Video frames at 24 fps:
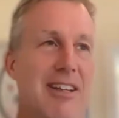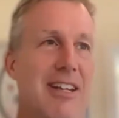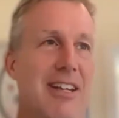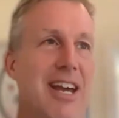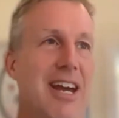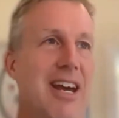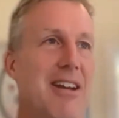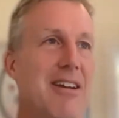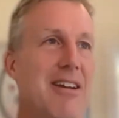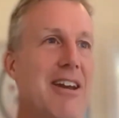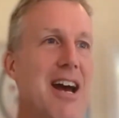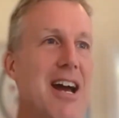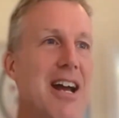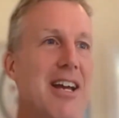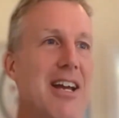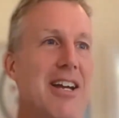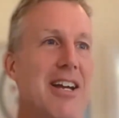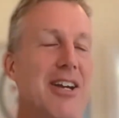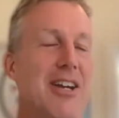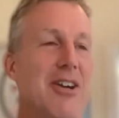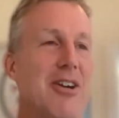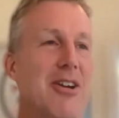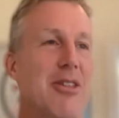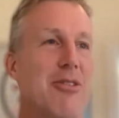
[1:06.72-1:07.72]
yeah, I'm not
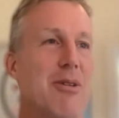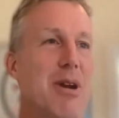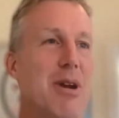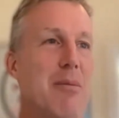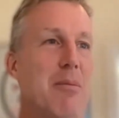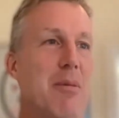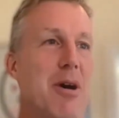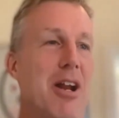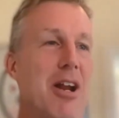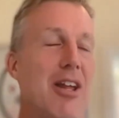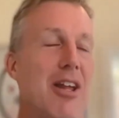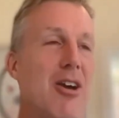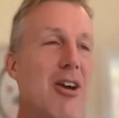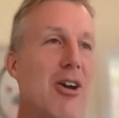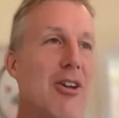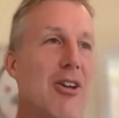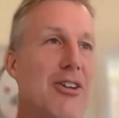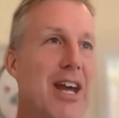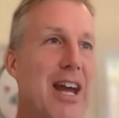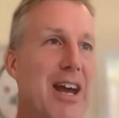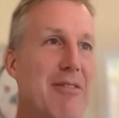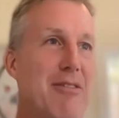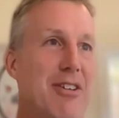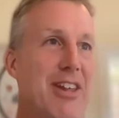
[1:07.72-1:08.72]
going to go to threat modeling all
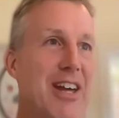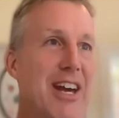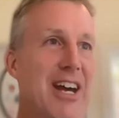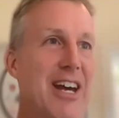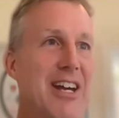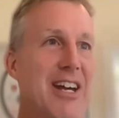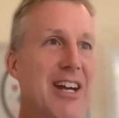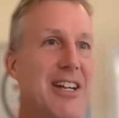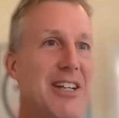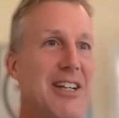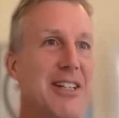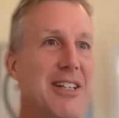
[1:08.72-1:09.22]
day after that.